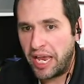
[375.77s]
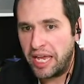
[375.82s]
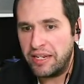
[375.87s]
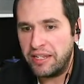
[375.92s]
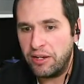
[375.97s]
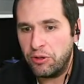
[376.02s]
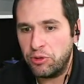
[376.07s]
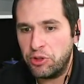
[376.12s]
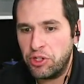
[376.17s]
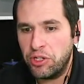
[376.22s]

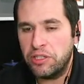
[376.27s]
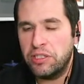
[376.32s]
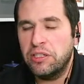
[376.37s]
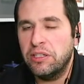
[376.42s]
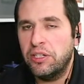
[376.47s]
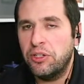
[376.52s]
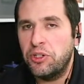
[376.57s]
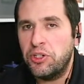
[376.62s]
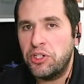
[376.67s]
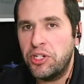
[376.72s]
and they're
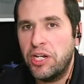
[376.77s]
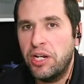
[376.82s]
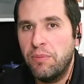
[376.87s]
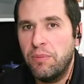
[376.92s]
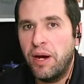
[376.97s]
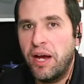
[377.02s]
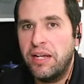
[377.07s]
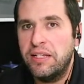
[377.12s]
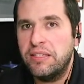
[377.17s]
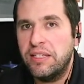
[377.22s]
just
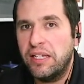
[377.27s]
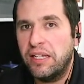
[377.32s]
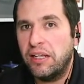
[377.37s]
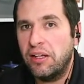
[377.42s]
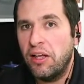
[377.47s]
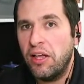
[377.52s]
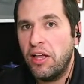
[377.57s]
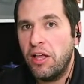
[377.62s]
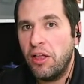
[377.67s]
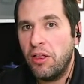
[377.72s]
legitimizing
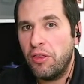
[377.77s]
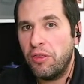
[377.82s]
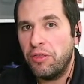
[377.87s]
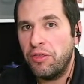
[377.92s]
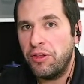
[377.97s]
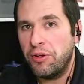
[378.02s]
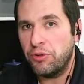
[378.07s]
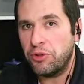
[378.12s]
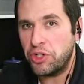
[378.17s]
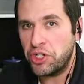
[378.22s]

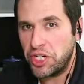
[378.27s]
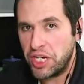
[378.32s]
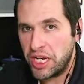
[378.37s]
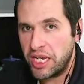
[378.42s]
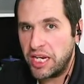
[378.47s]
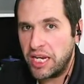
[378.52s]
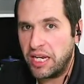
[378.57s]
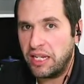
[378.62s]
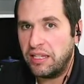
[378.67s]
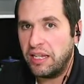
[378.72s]
their
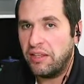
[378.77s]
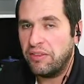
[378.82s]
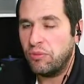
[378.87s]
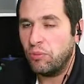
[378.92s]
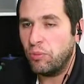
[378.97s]
cheating that